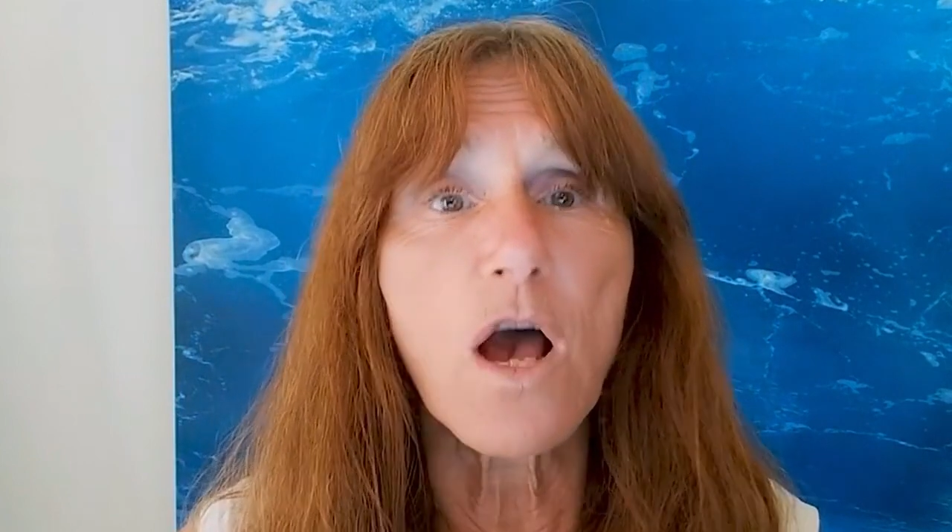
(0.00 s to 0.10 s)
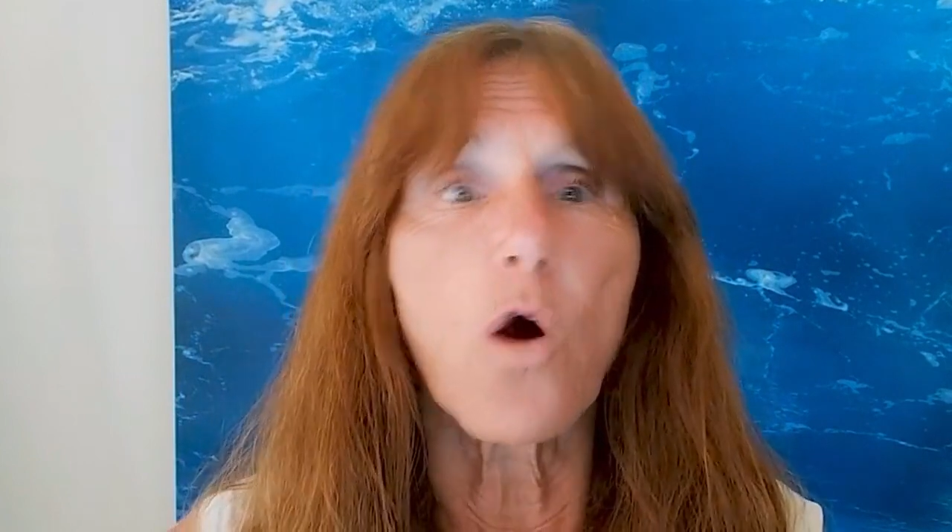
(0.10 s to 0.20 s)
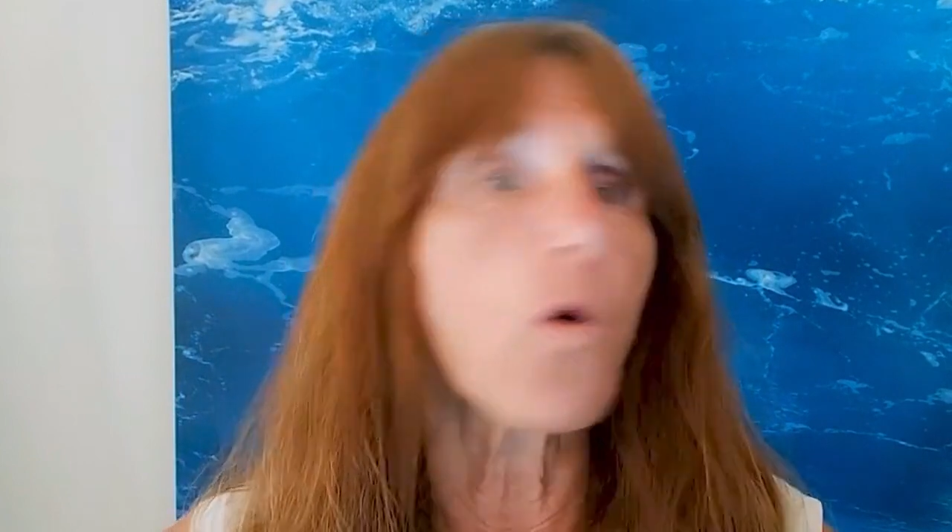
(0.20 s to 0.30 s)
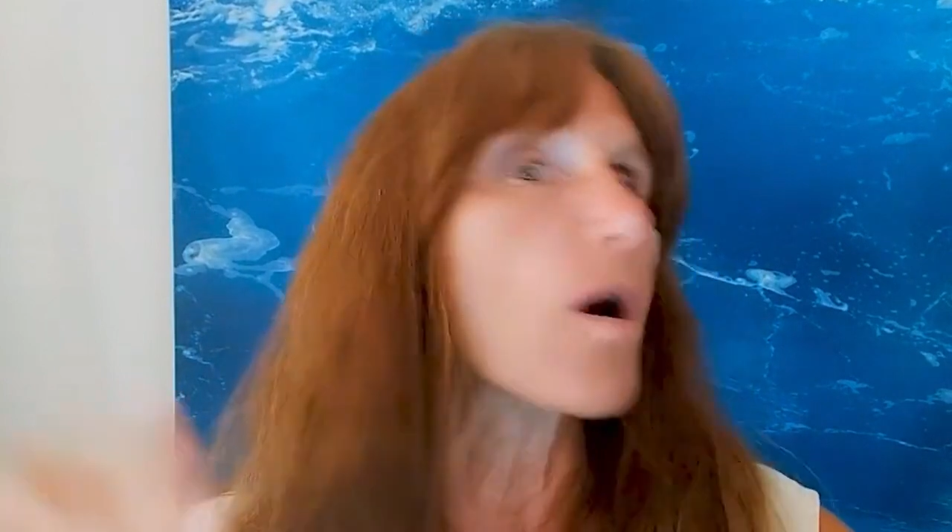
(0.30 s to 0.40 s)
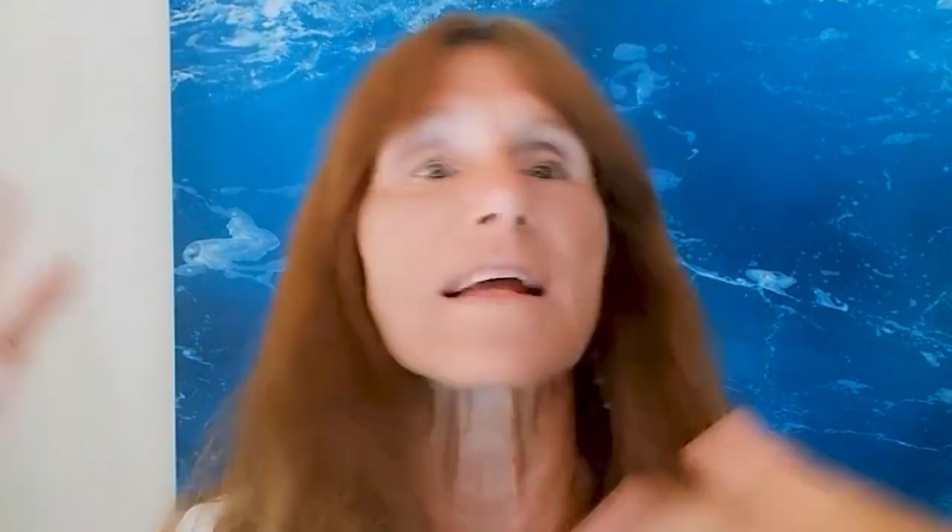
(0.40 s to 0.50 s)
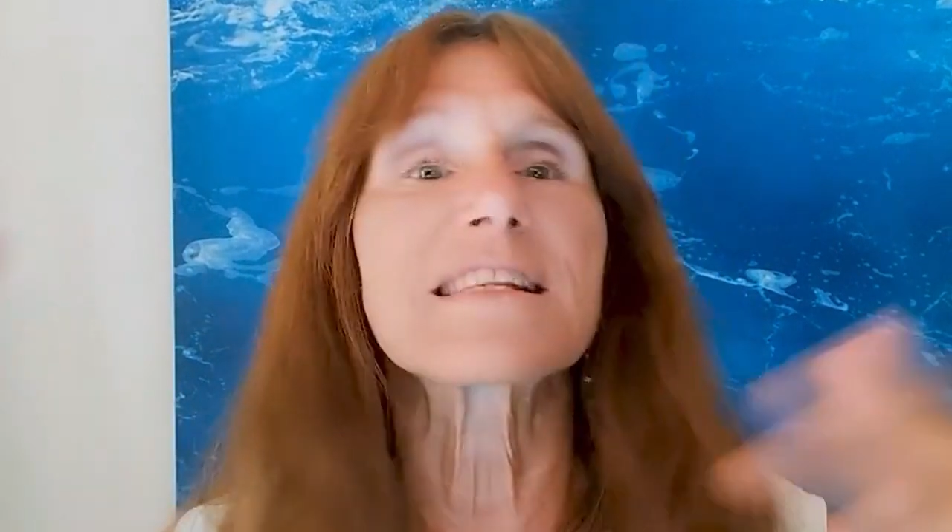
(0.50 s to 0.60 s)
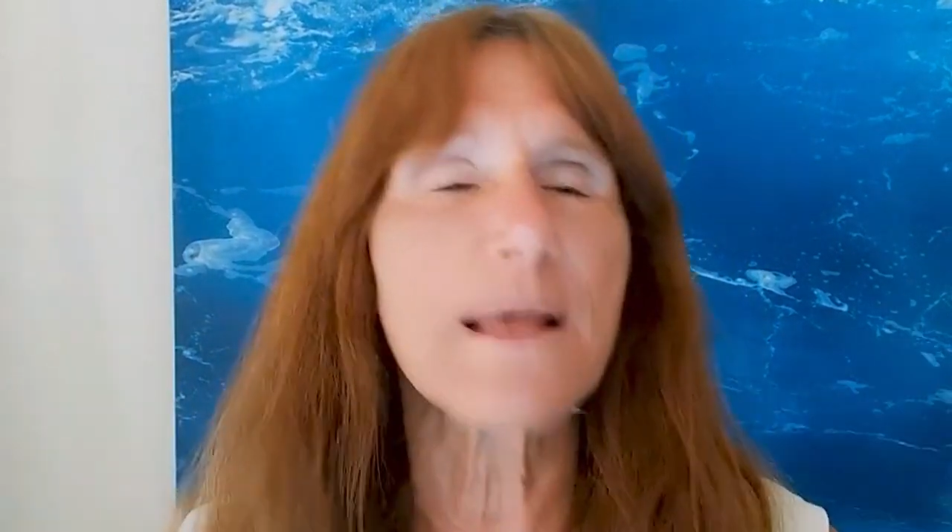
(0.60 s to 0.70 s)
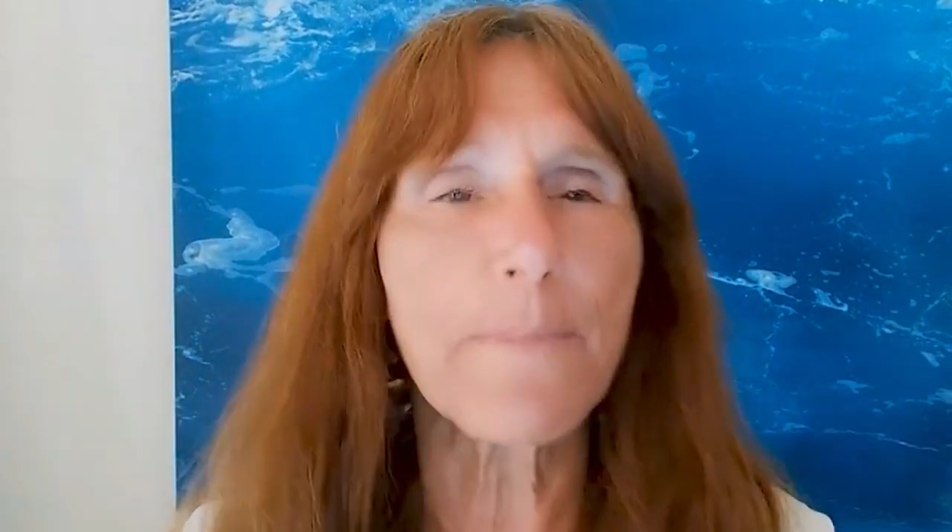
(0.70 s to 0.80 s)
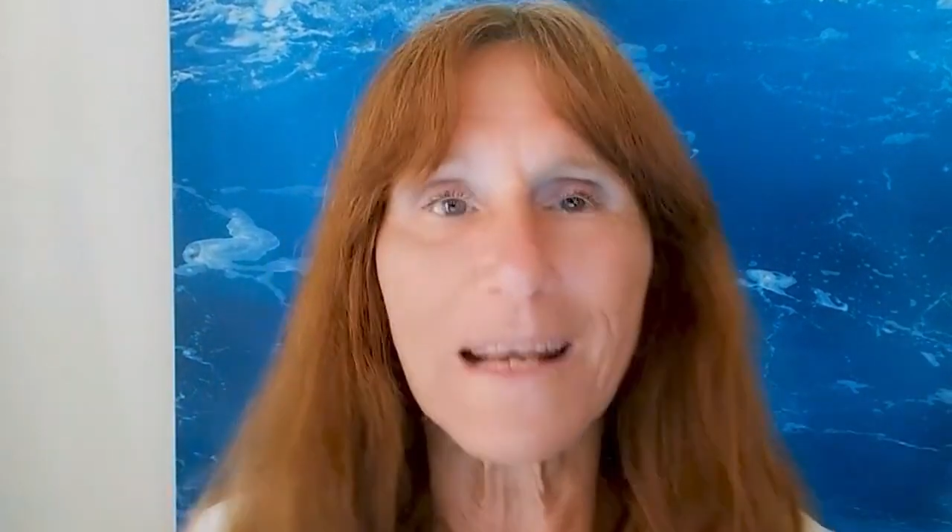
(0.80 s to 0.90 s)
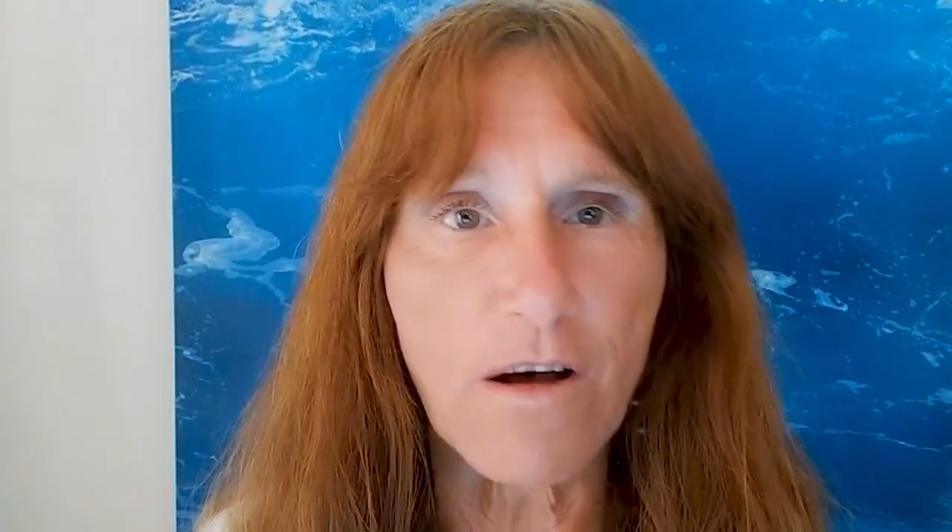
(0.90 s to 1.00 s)
who are
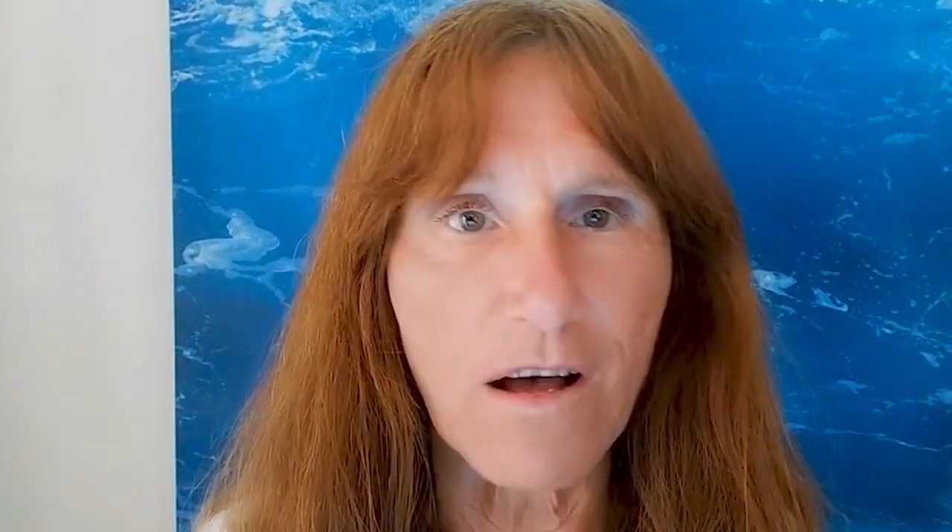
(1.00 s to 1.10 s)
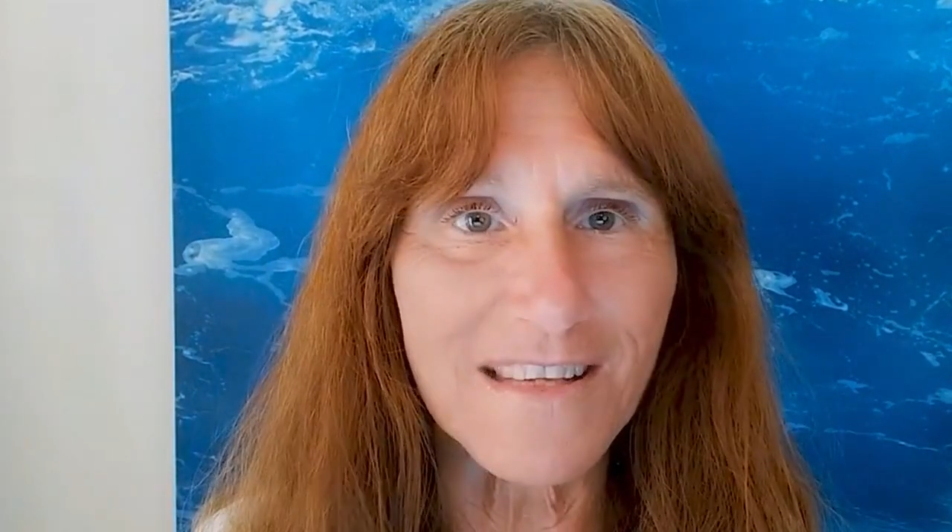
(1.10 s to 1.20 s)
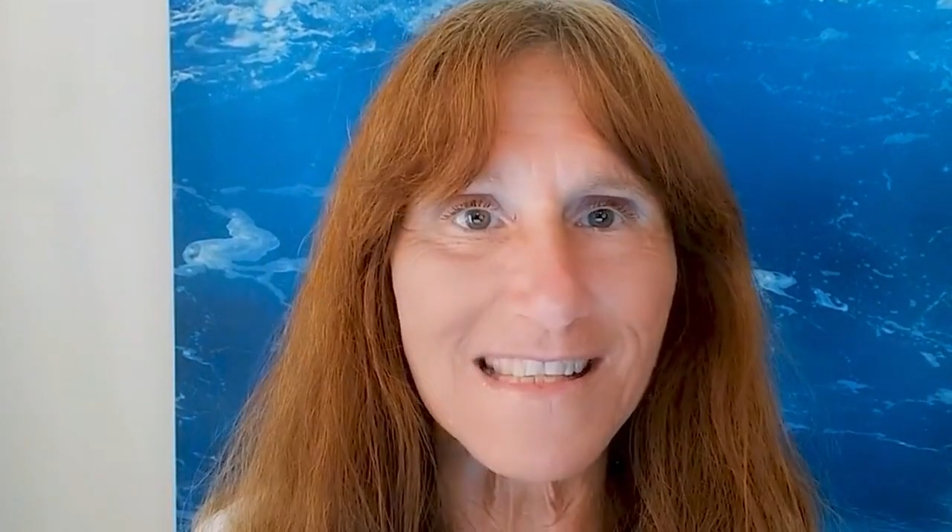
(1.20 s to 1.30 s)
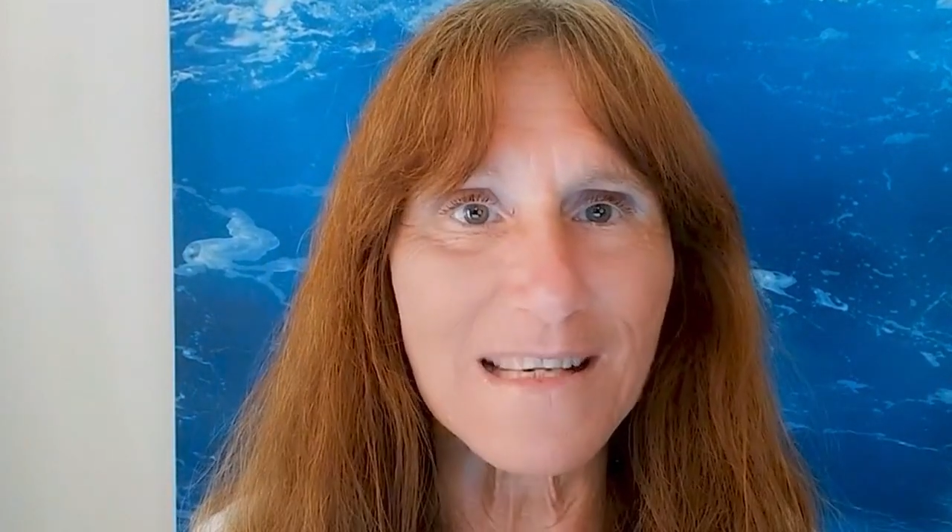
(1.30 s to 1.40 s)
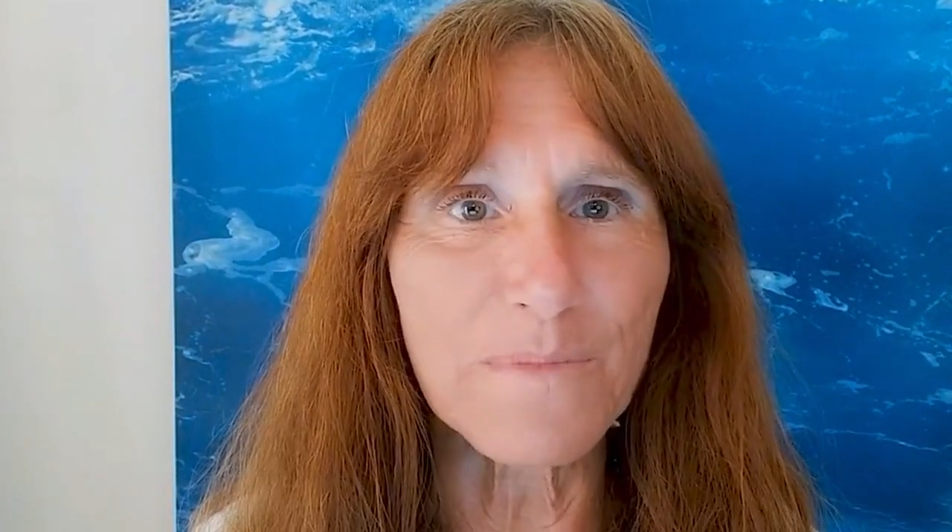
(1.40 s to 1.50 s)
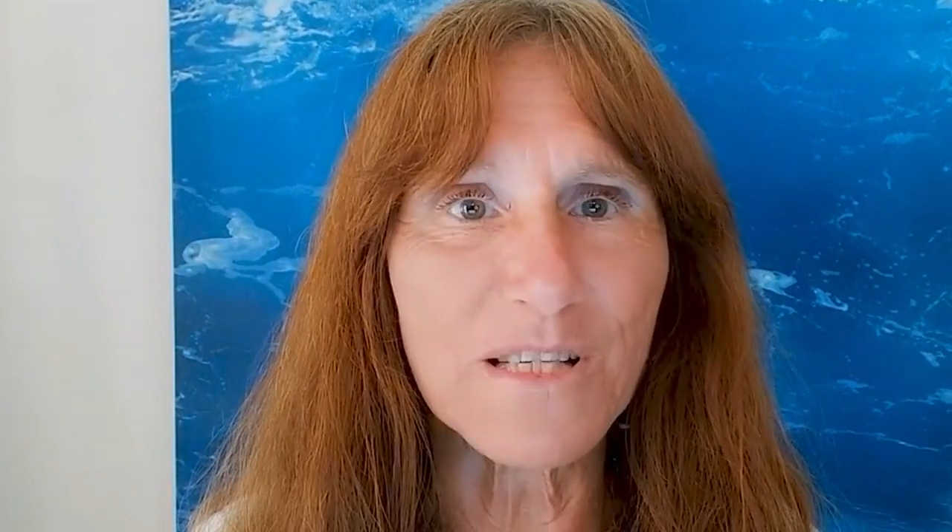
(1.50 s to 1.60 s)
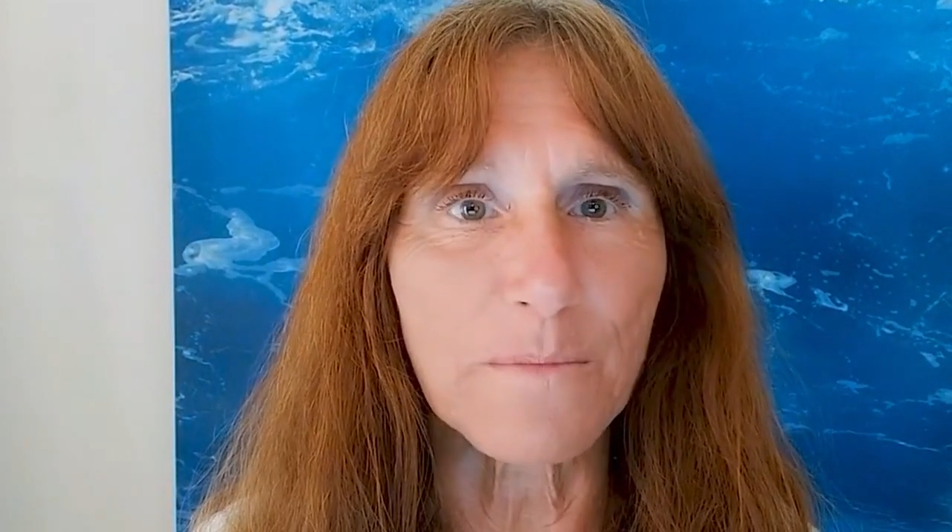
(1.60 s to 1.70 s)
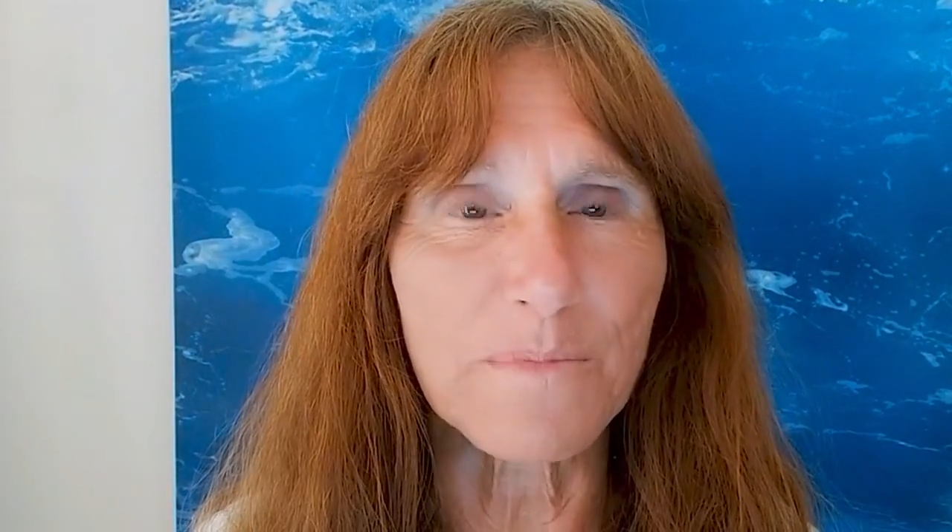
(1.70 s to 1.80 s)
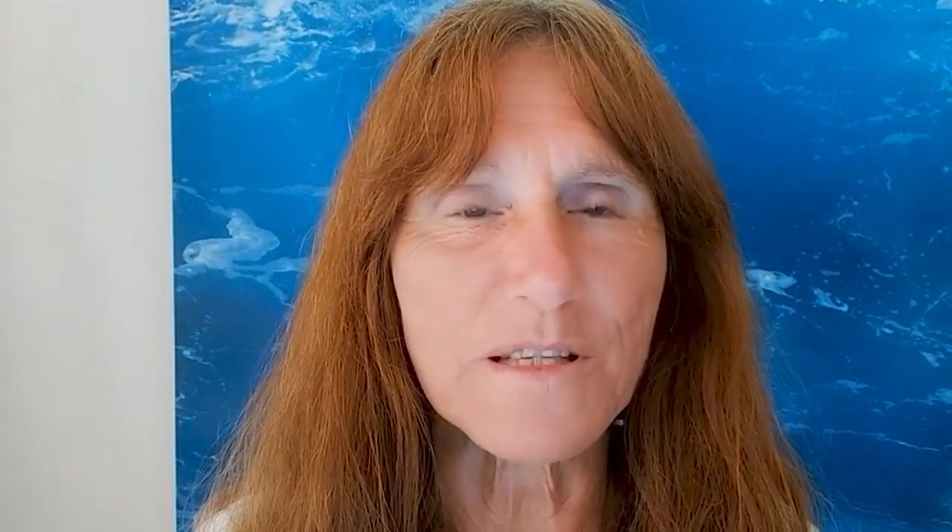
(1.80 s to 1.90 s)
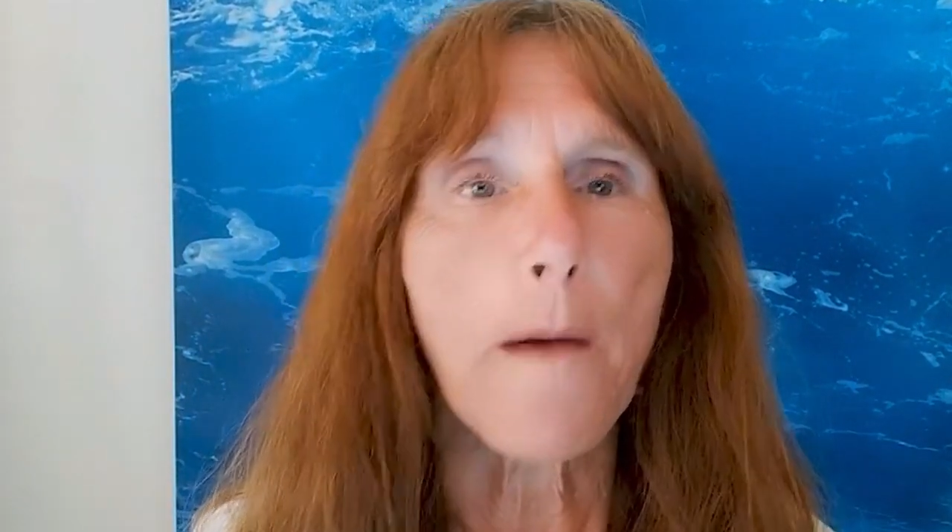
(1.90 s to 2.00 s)
exhibiting all the
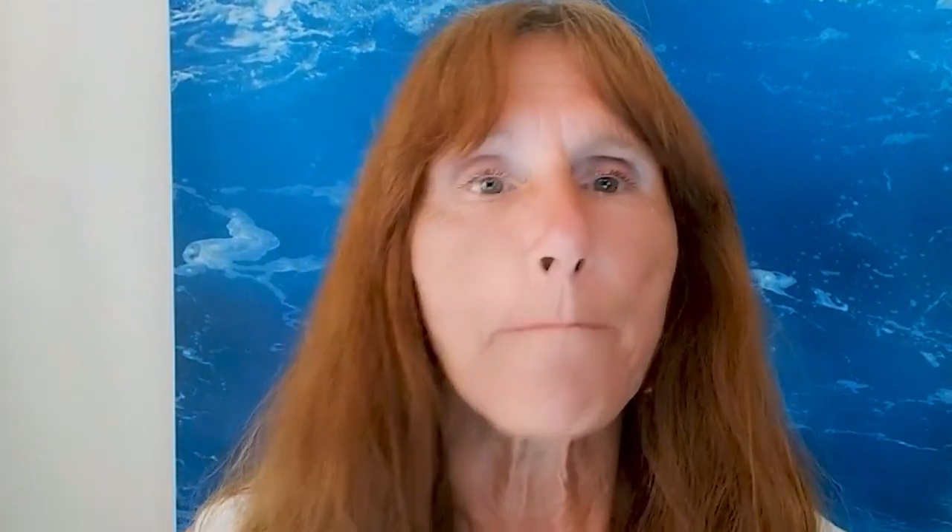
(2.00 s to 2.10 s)
symptoms